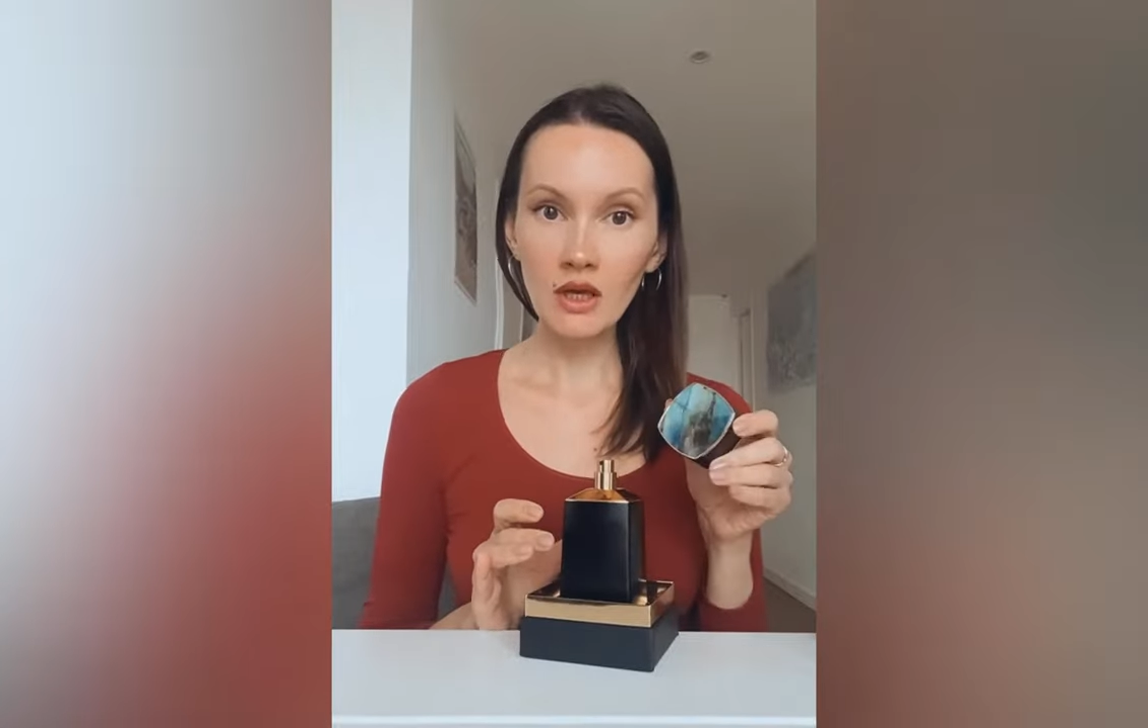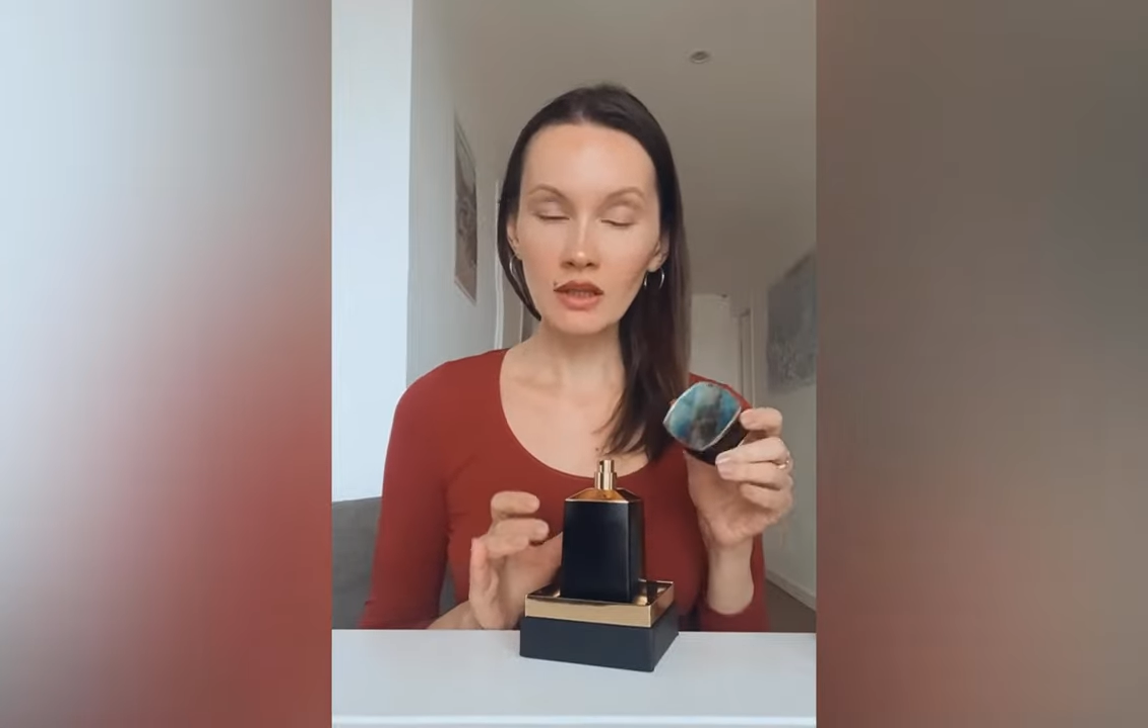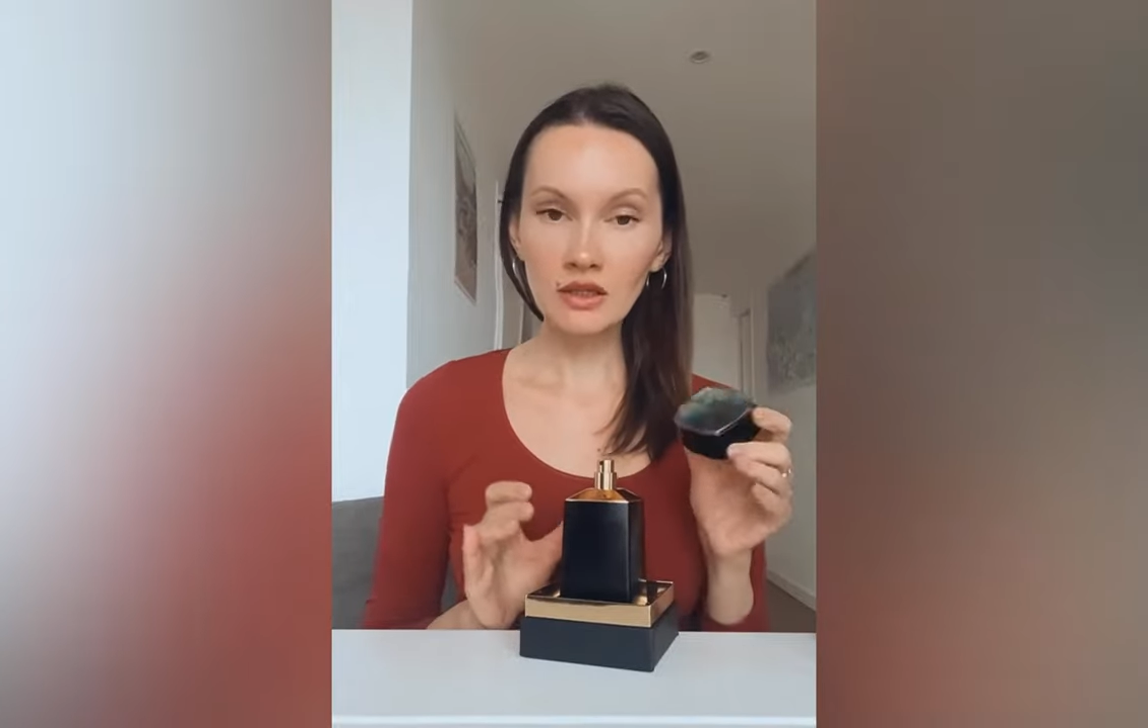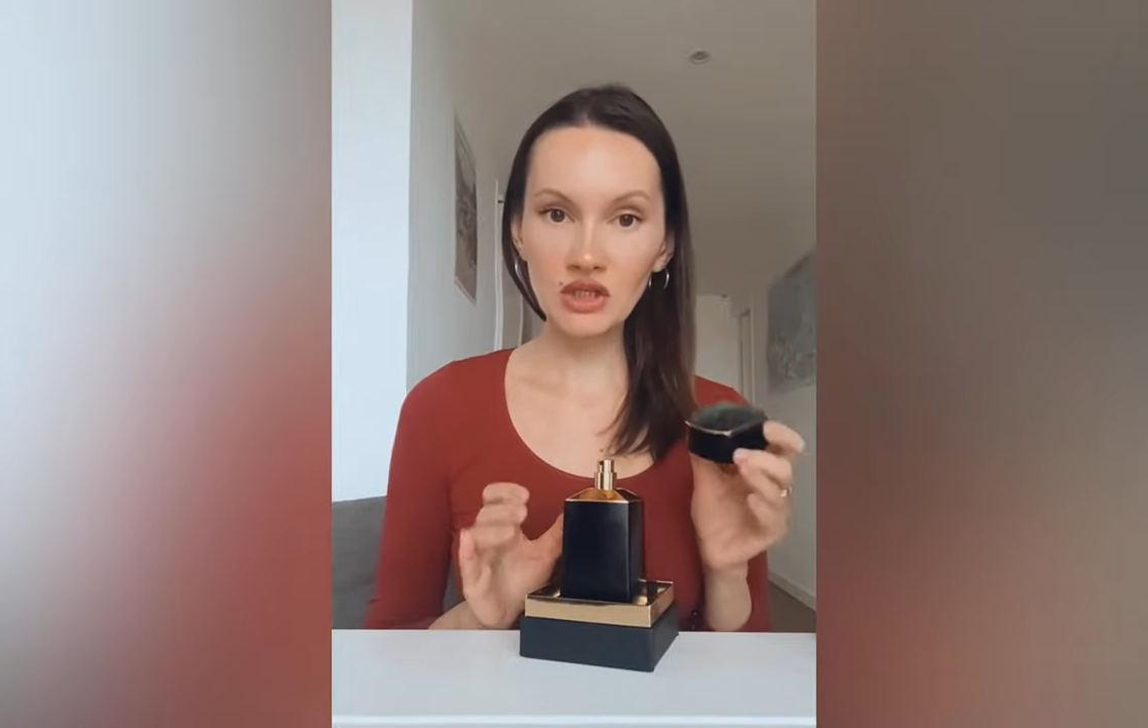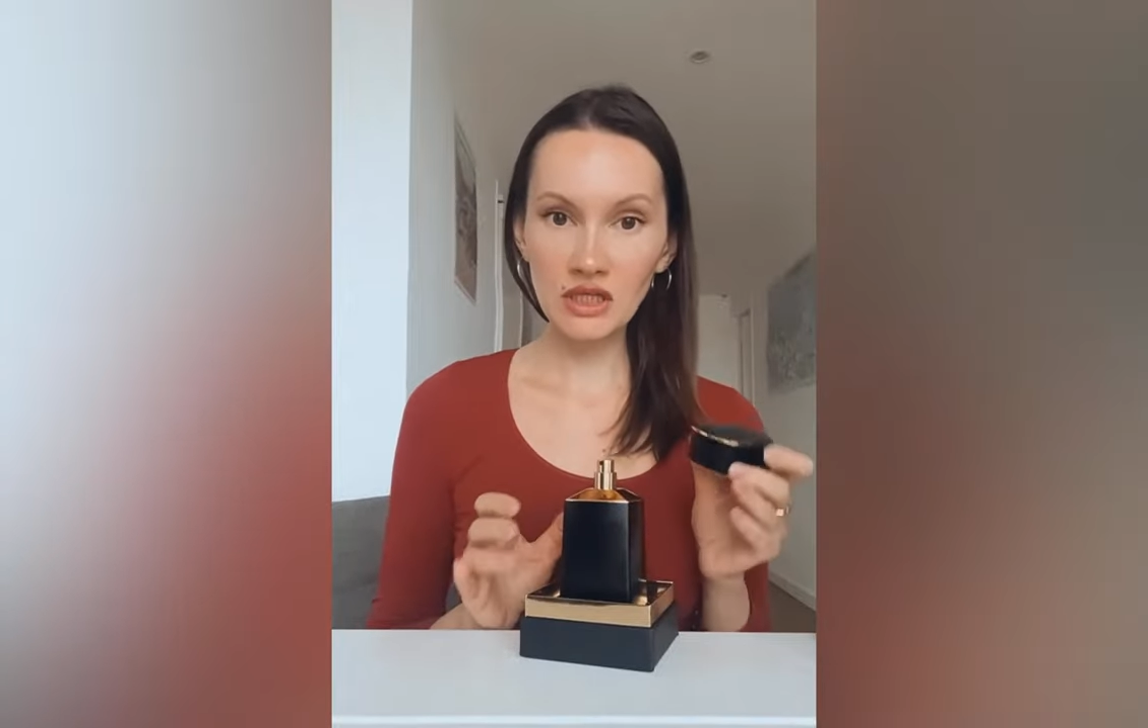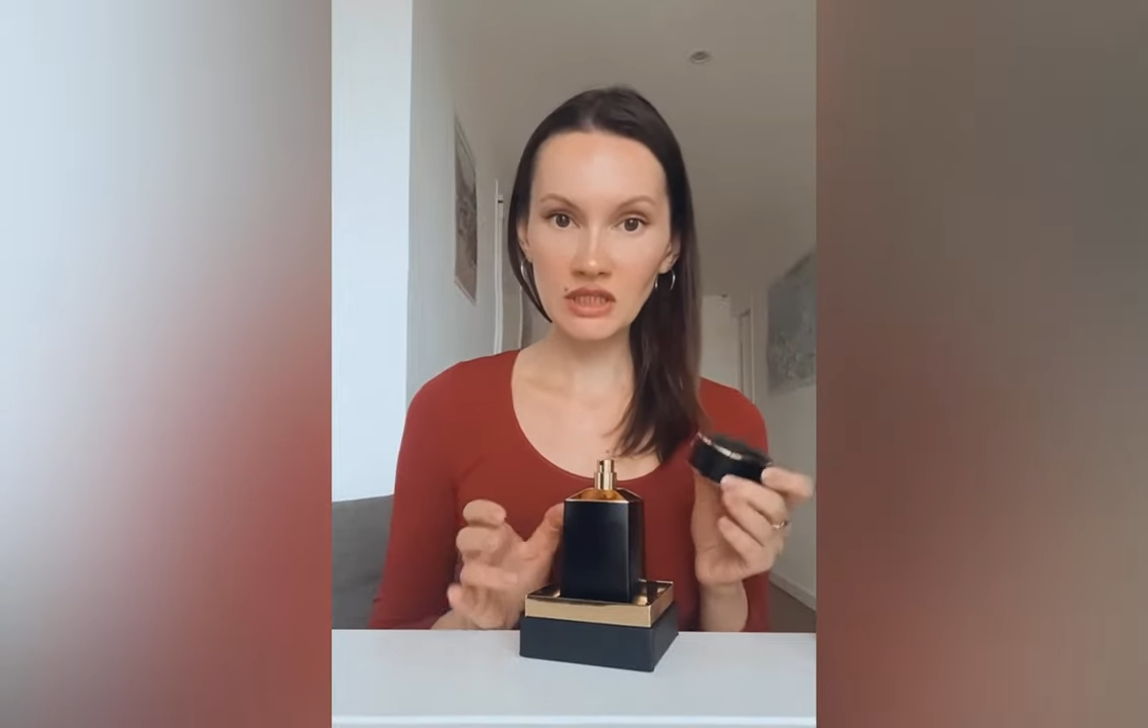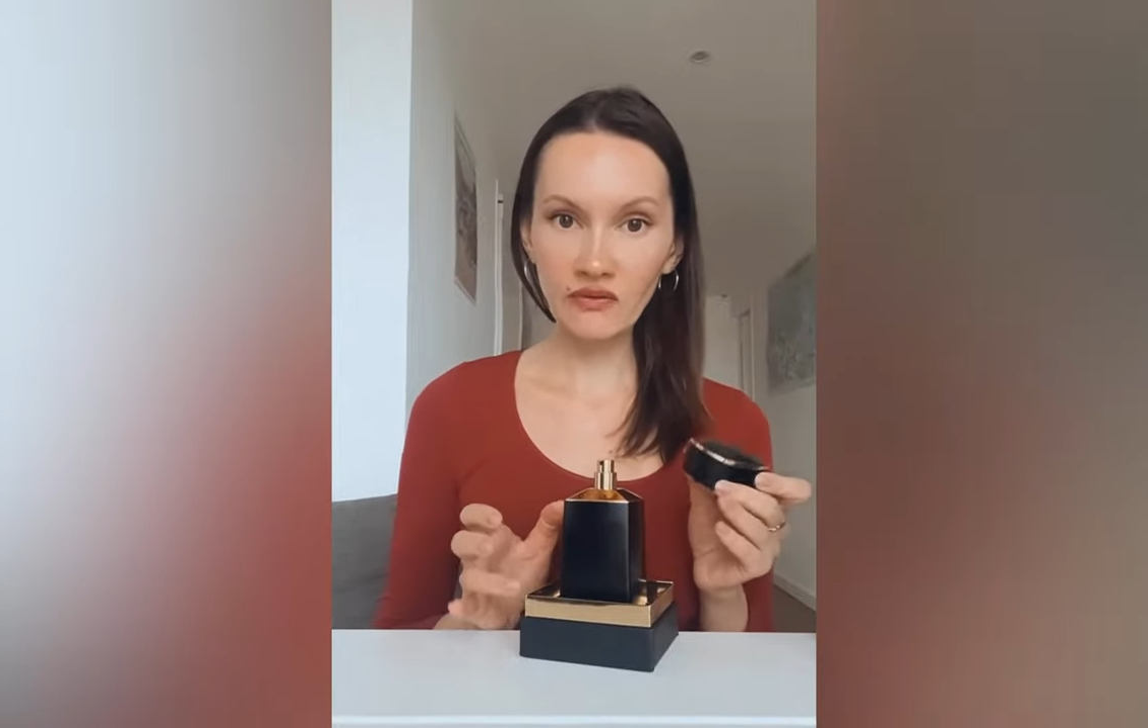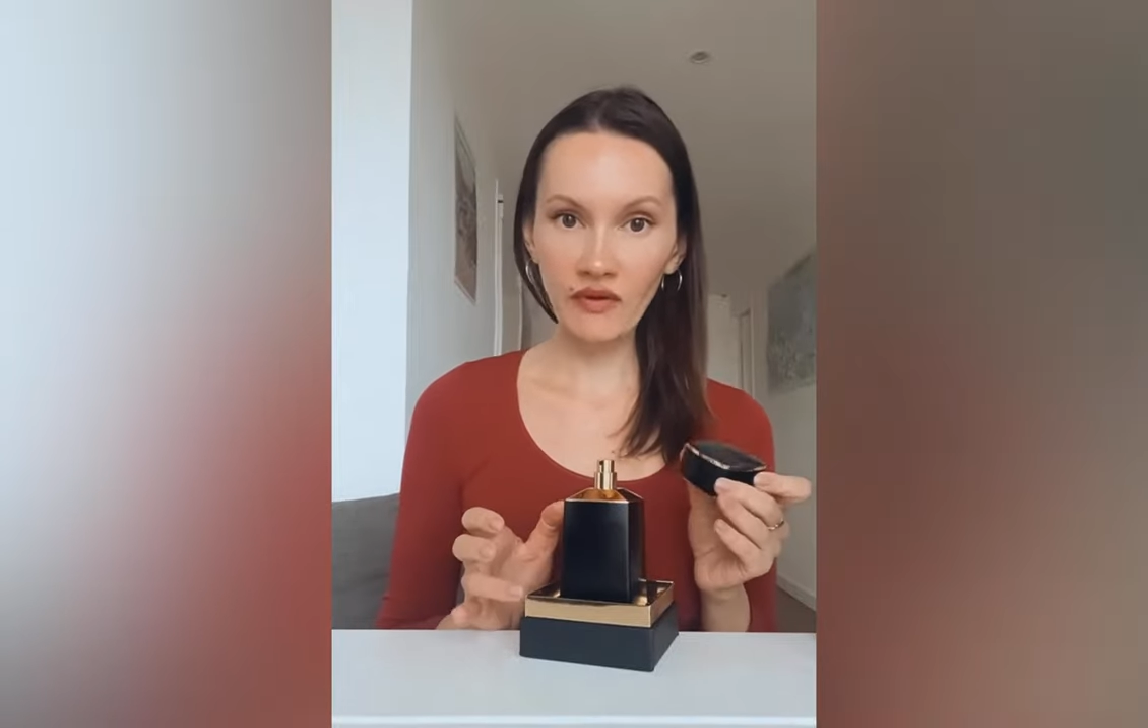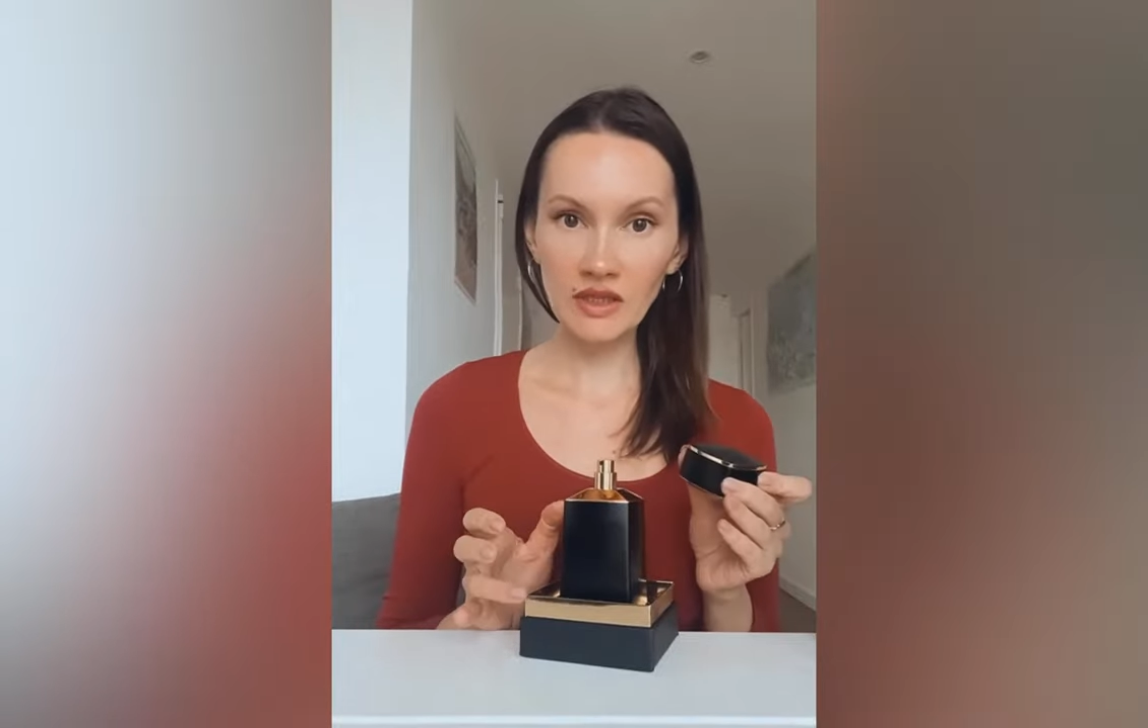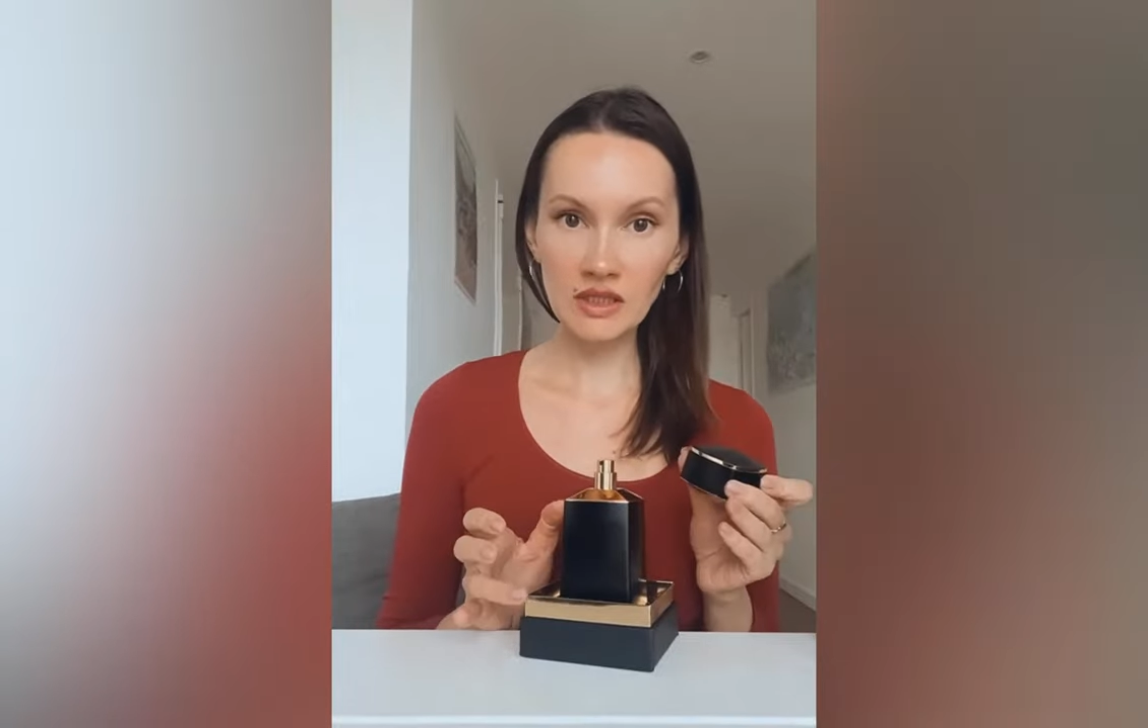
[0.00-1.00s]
that justifies